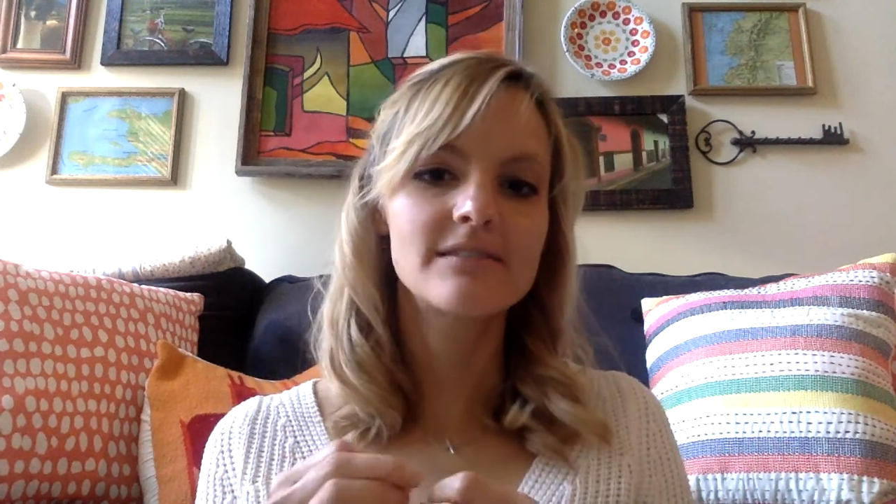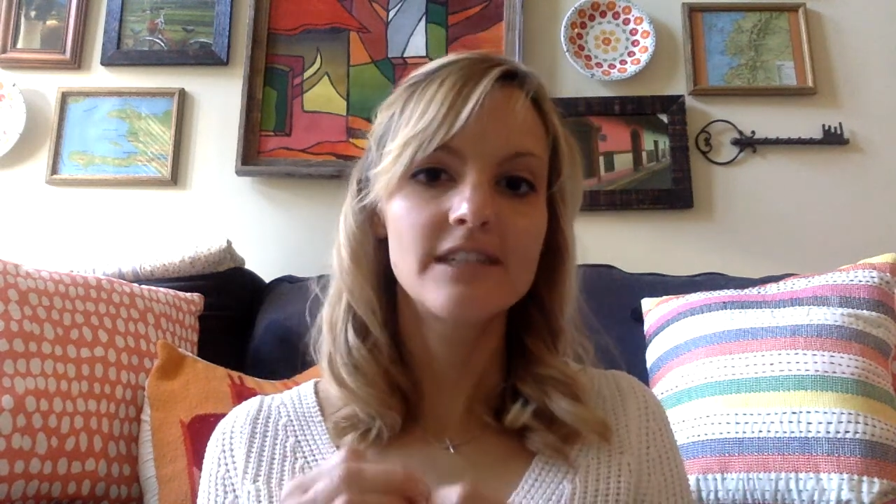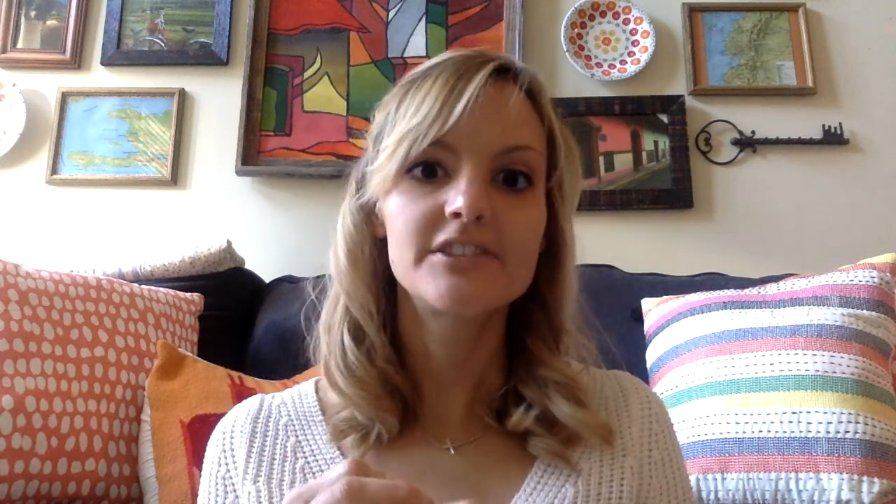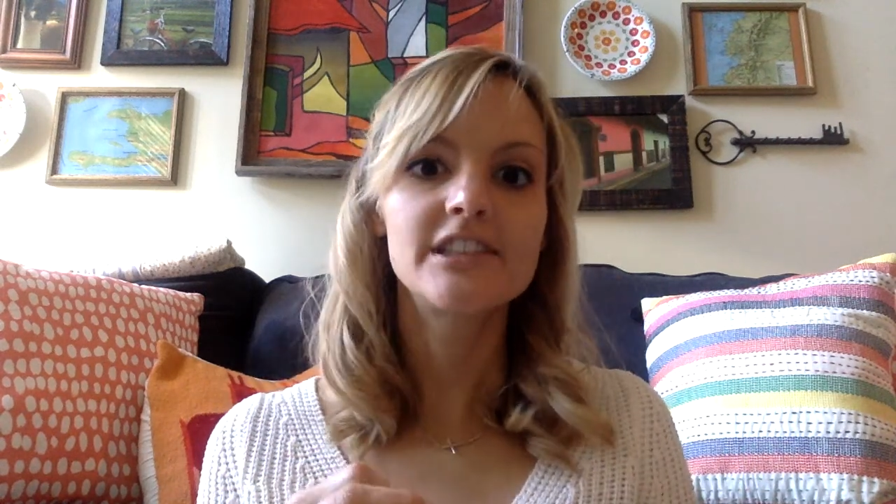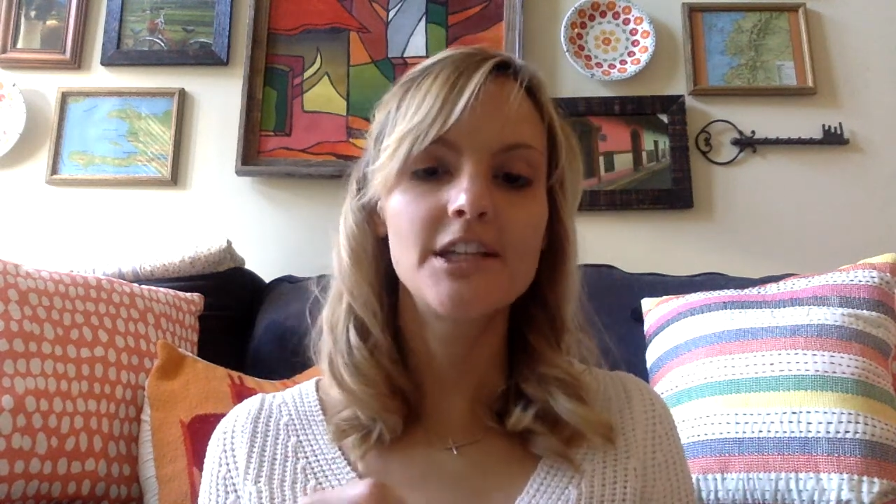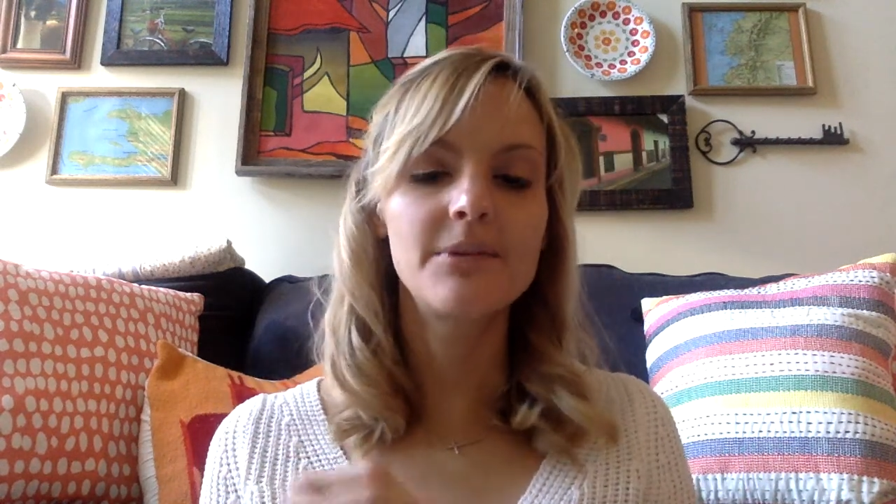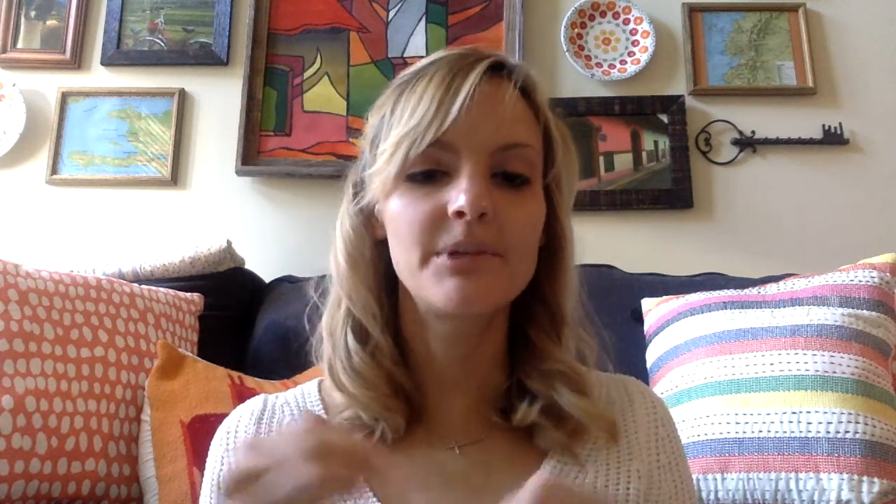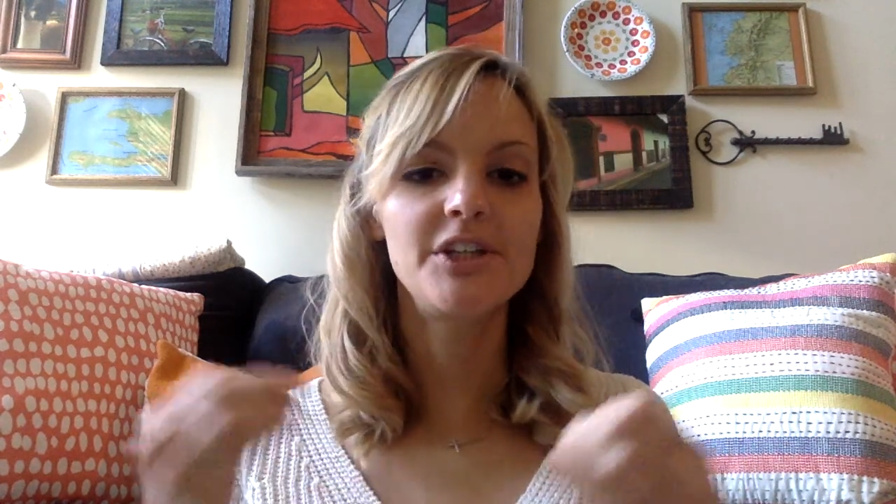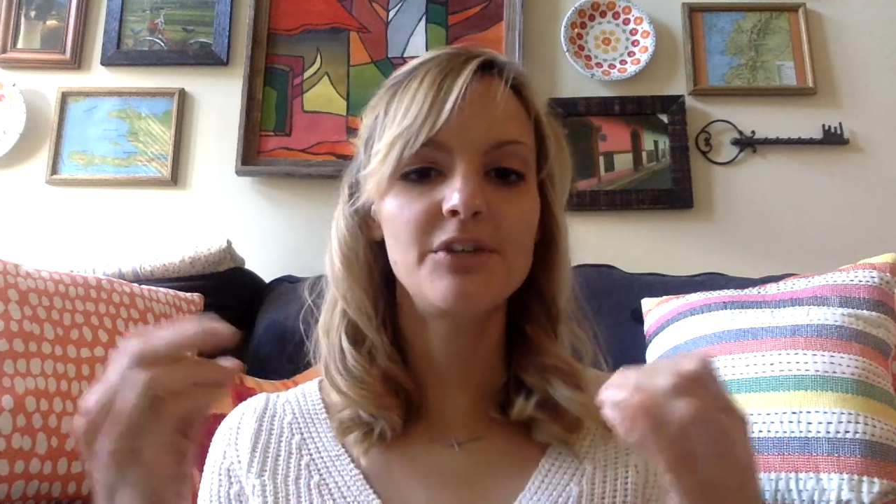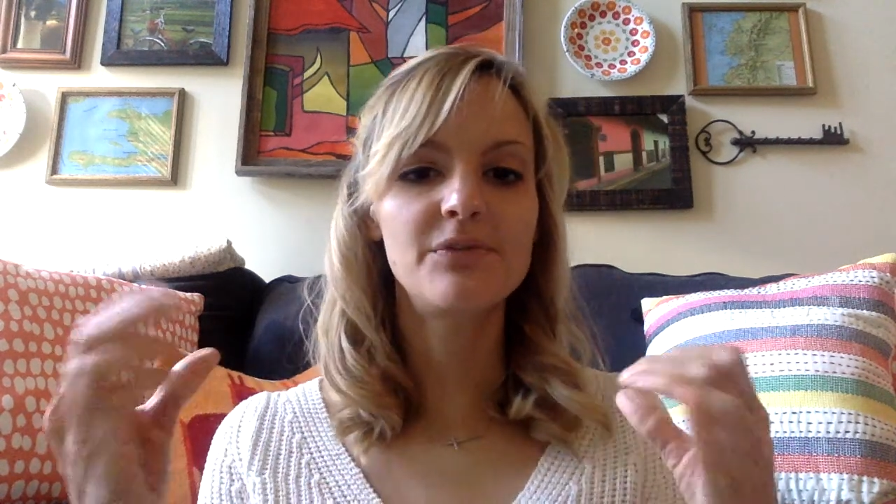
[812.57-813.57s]
literally
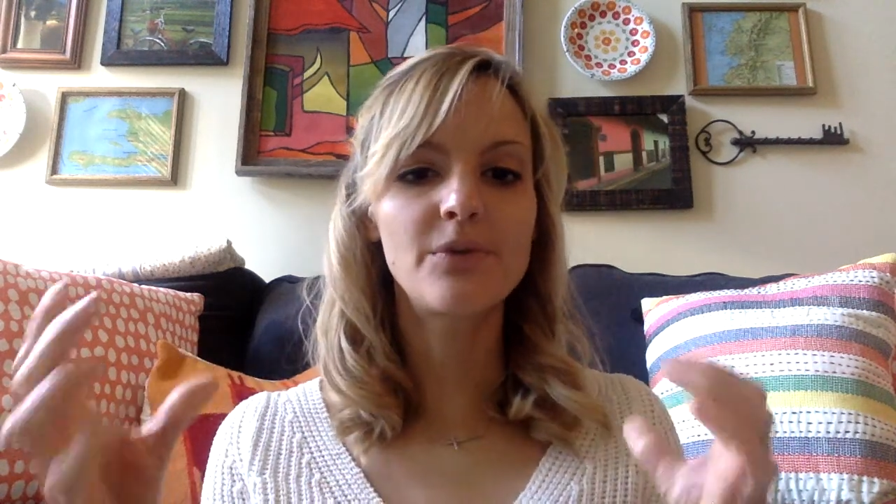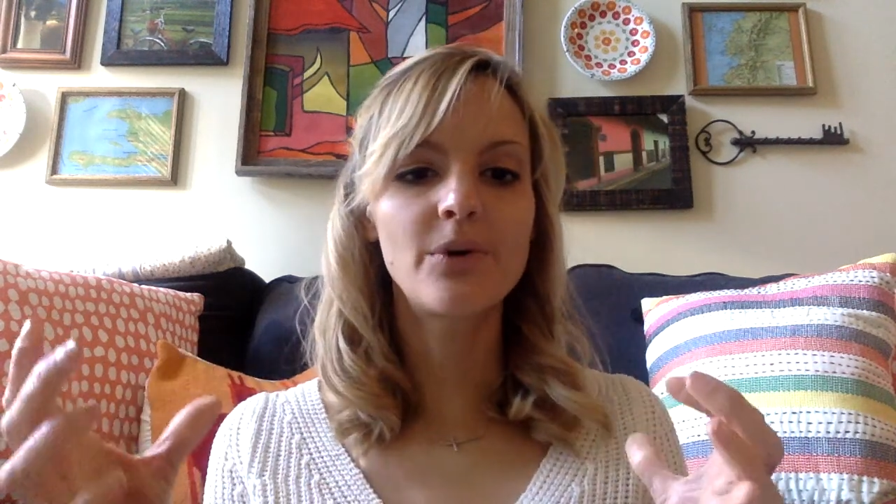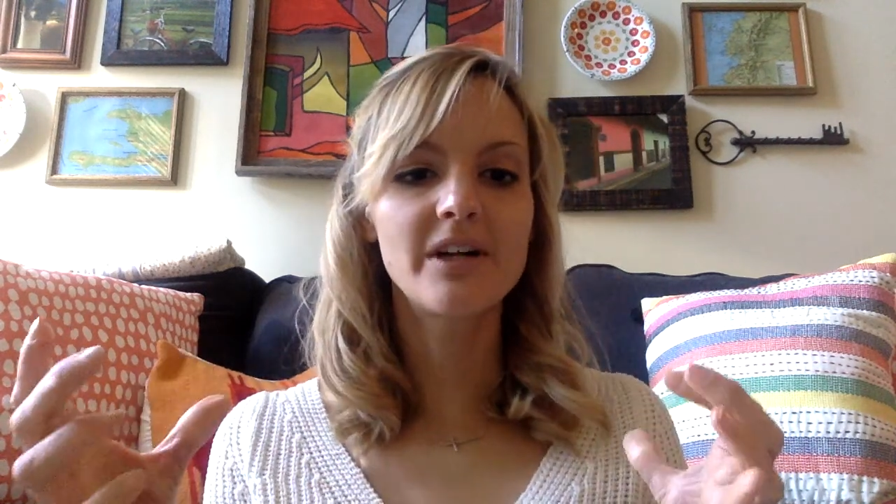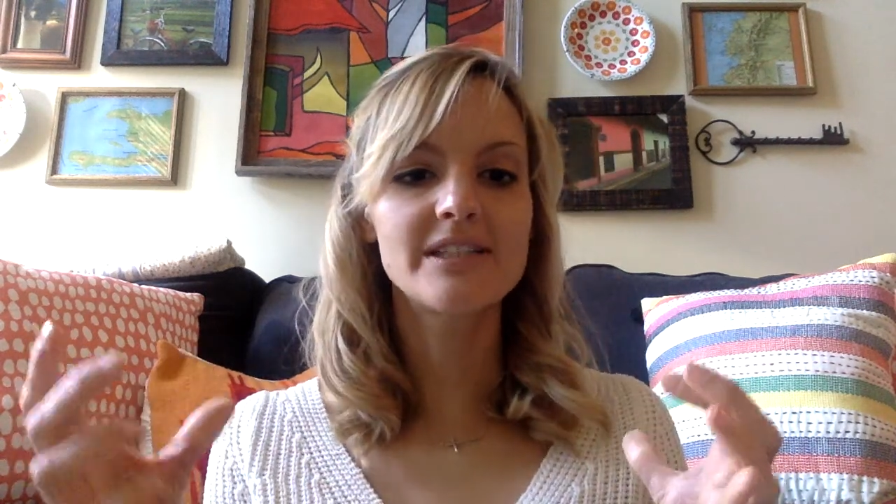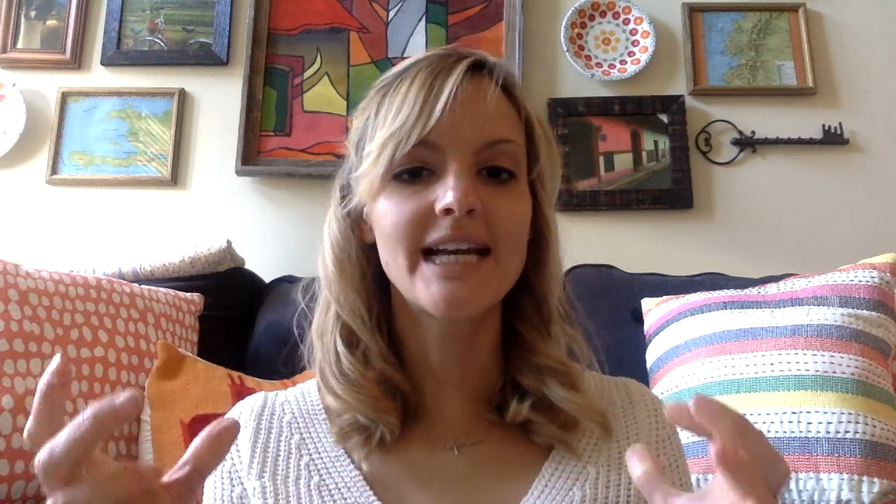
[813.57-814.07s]
when you force